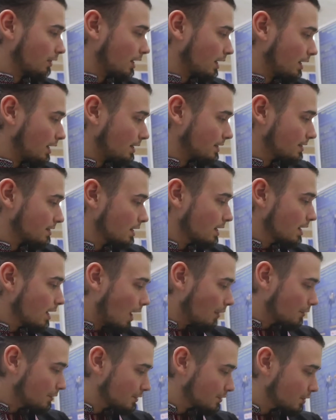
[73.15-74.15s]
eyes,
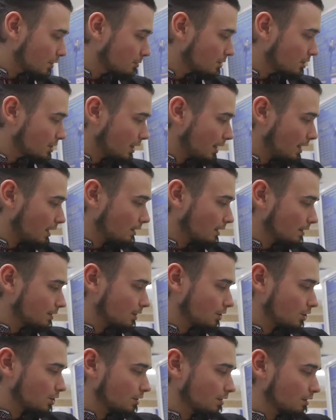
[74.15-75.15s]
unresorbed tail,
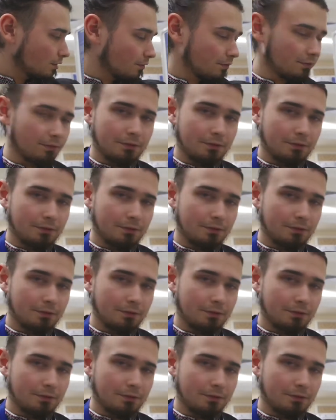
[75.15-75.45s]
additional,